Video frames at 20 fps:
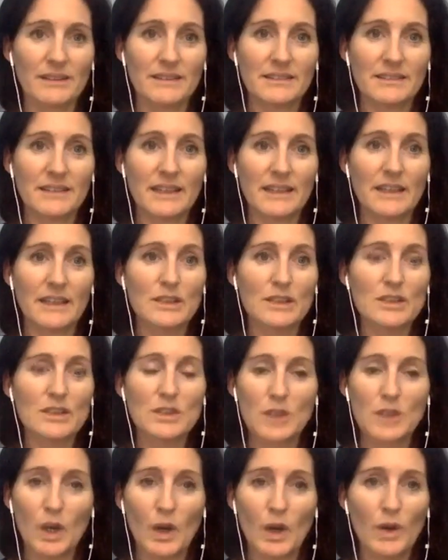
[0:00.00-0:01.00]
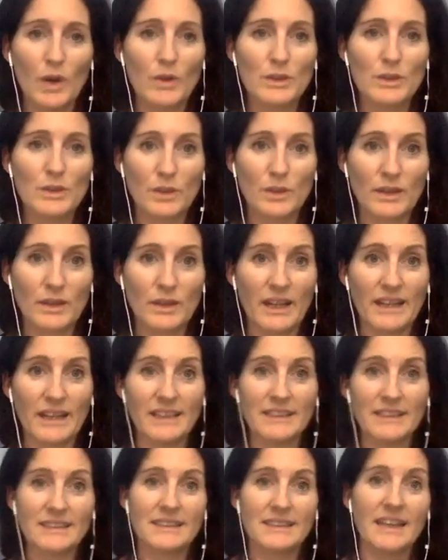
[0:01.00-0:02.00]
and it's so so
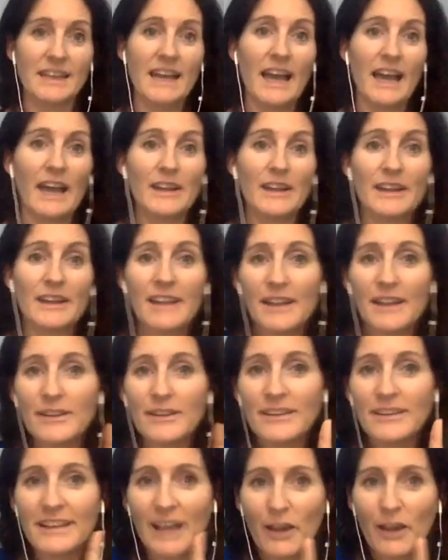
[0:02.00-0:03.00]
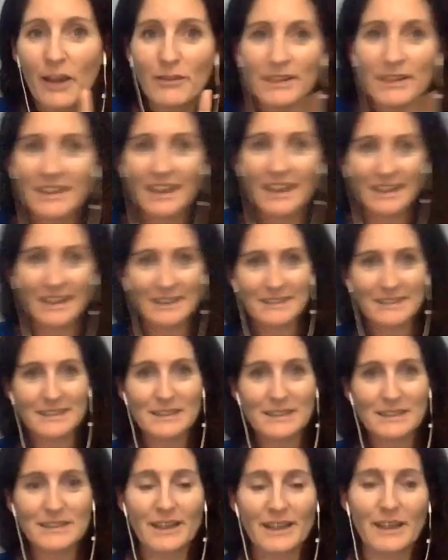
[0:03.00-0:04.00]
nice and another thing i realized
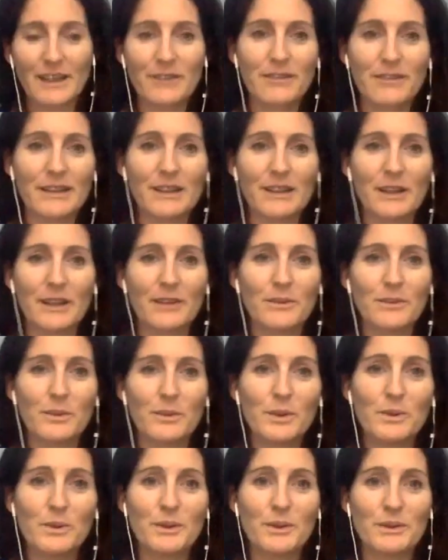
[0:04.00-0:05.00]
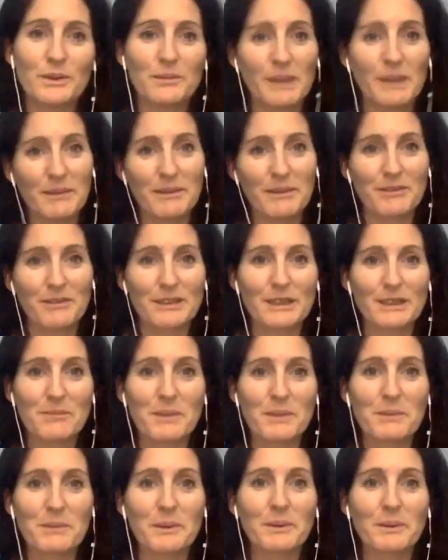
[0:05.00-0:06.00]
this is kind of a little woo woo maybe for some
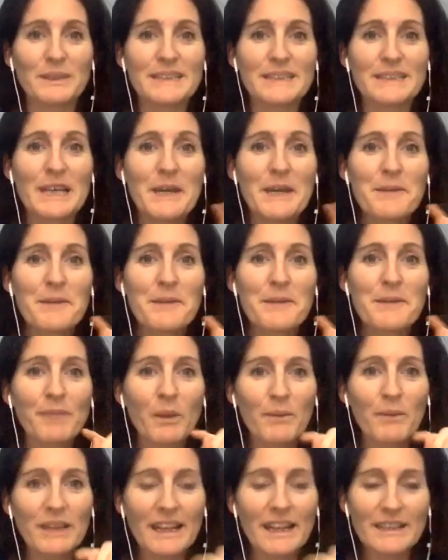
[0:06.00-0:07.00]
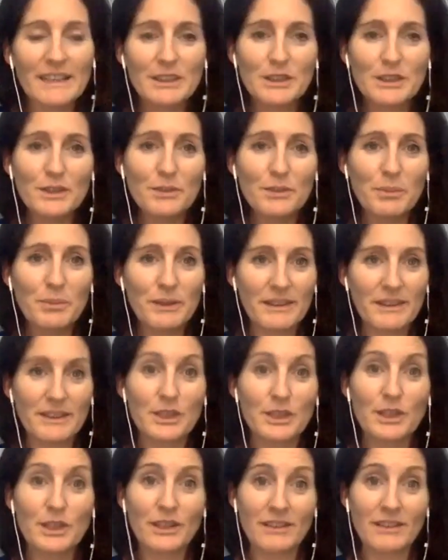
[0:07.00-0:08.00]
people was when i do put the
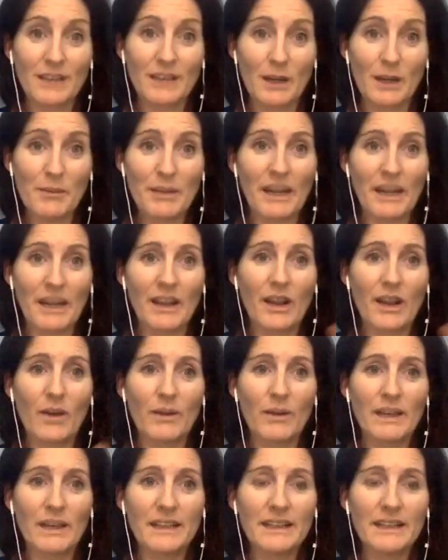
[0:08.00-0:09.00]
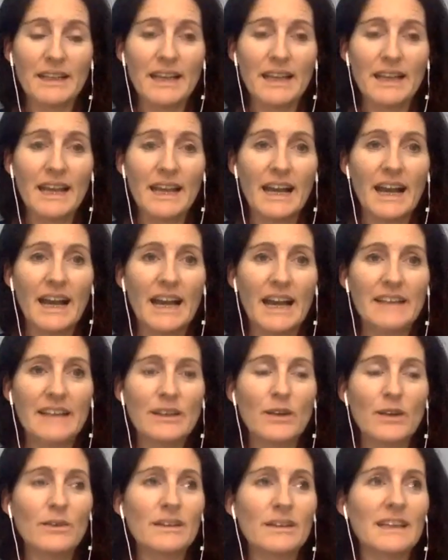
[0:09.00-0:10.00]
shield up and i go in i
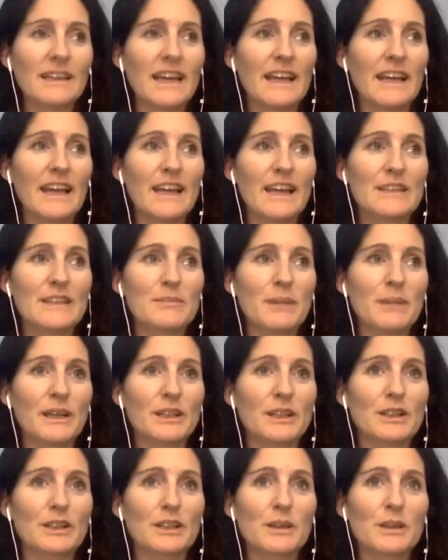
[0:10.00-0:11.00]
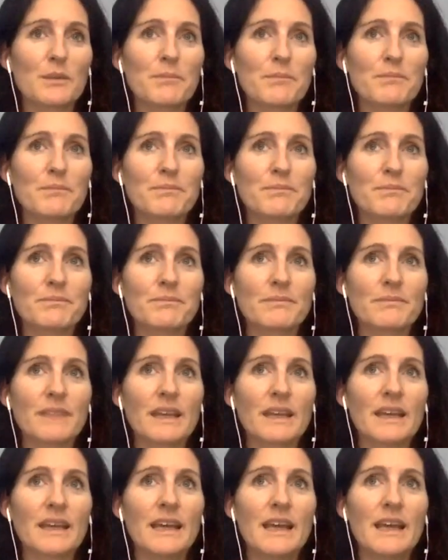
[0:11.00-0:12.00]
don't get as much
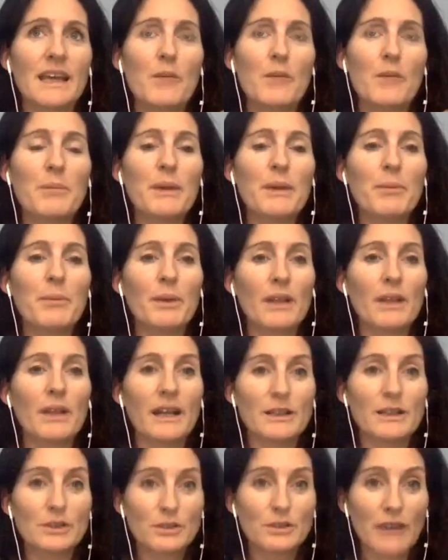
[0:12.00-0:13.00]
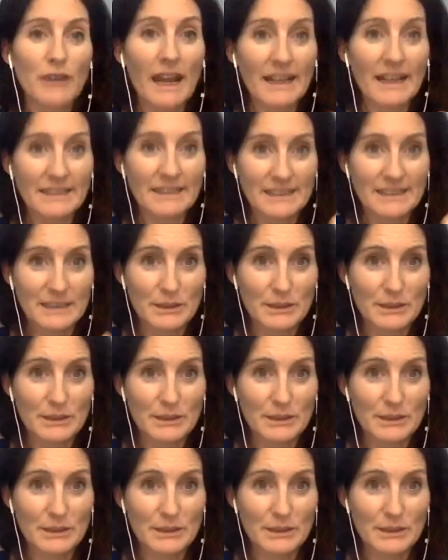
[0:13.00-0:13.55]
people attracted to